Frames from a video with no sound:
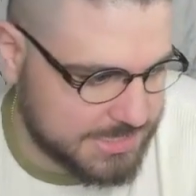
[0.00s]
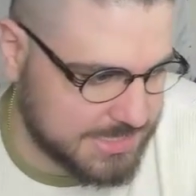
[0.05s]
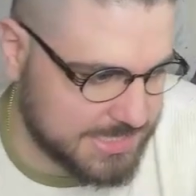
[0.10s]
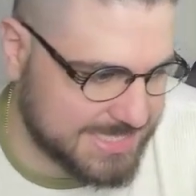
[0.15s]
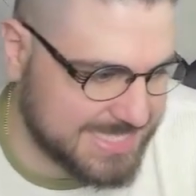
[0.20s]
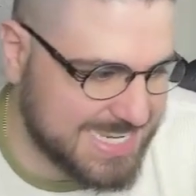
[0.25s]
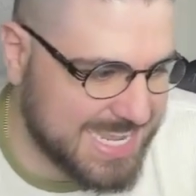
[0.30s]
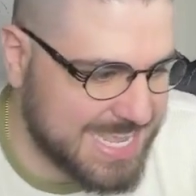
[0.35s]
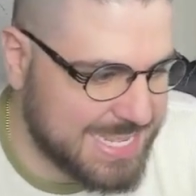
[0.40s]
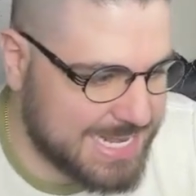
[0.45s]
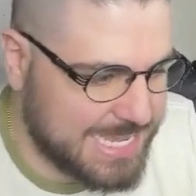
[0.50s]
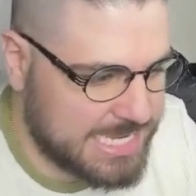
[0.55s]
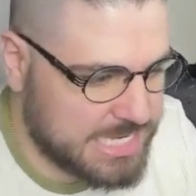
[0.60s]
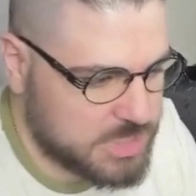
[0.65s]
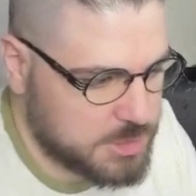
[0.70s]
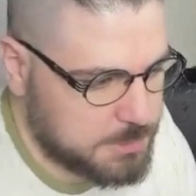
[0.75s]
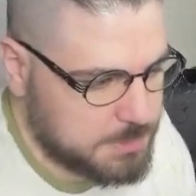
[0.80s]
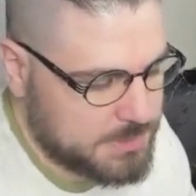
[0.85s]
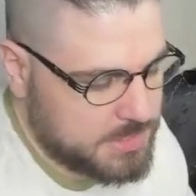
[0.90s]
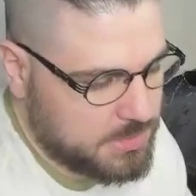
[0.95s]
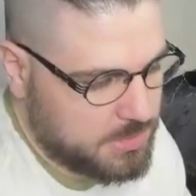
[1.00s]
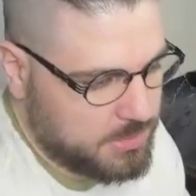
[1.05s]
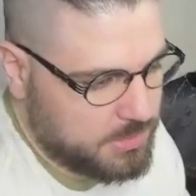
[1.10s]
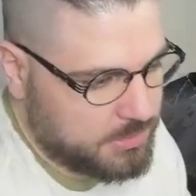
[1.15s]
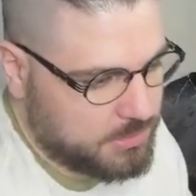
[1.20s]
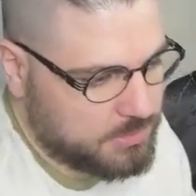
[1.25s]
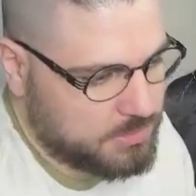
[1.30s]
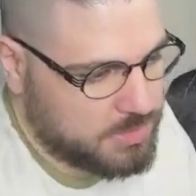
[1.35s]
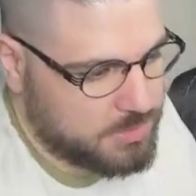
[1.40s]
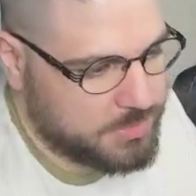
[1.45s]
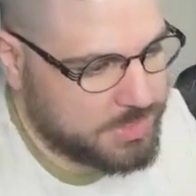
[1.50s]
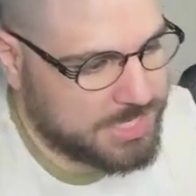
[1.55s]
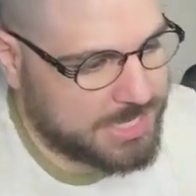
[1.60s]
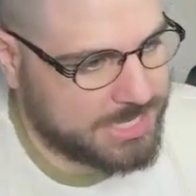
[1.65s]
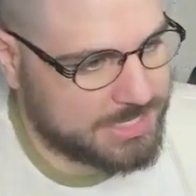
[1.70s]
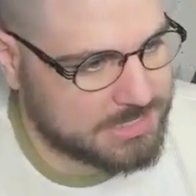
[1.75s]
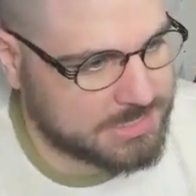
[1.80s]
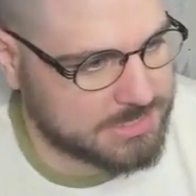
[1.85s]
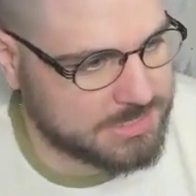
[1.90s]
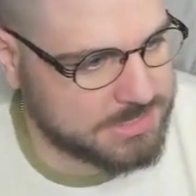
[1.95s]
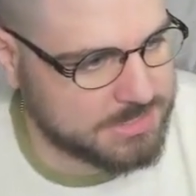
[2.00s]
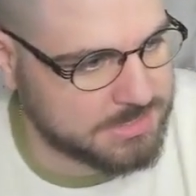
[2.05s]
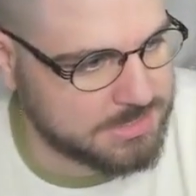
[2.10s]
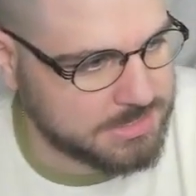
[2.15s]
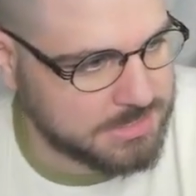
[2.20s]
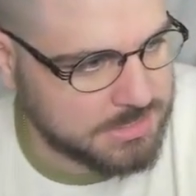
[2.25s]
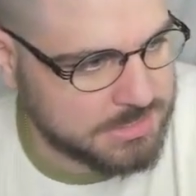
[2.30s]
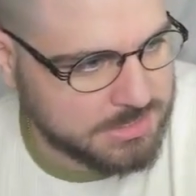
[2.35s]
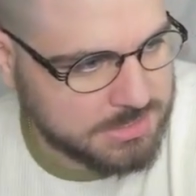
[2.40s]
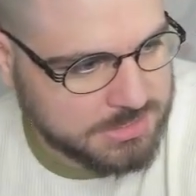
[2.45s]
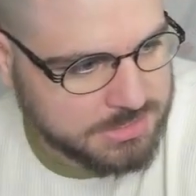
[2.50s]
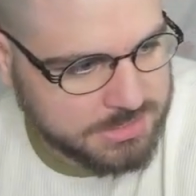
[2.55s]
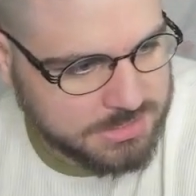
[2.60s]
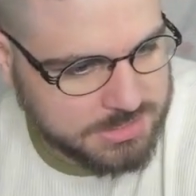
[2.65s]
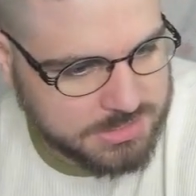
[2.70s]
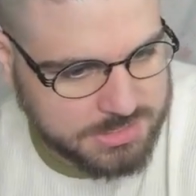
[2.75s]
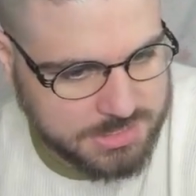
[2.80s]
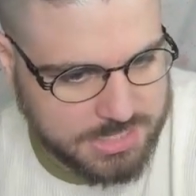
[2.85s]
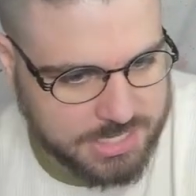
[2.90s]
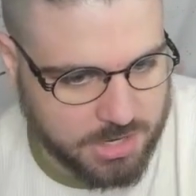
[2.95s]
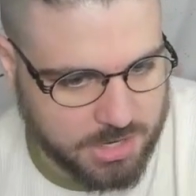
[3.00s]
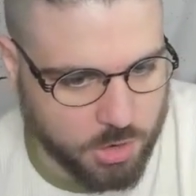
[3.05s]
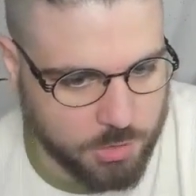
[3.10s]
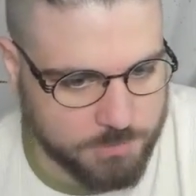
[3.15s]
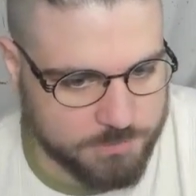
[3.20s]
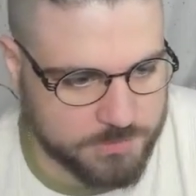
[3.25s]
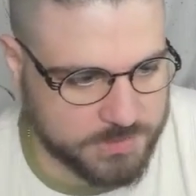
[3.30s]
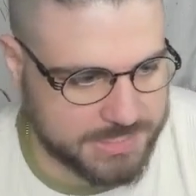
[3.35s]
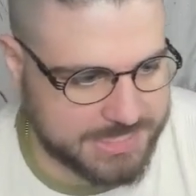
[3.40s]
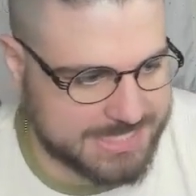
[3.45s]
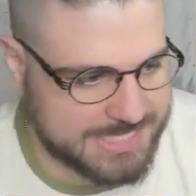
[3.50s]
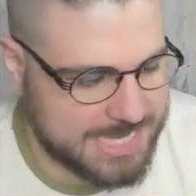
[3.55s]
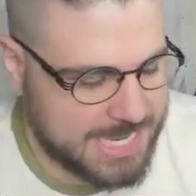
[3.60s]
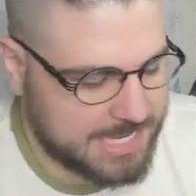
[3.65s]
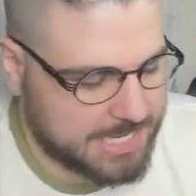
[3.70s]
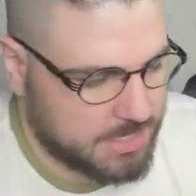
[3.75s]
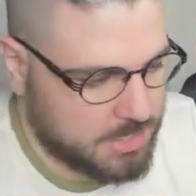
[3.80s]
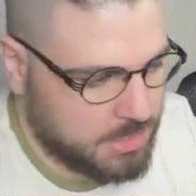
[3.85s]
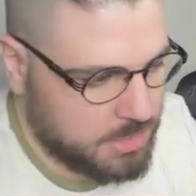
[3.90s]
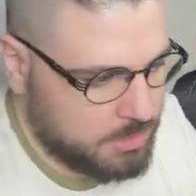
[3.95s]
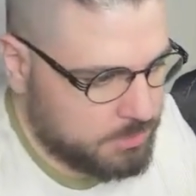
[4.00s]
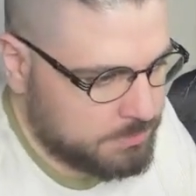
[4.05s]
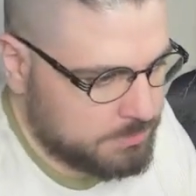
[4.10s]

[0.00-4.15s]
the 10 HP Articuno EX, and hopefully take it home.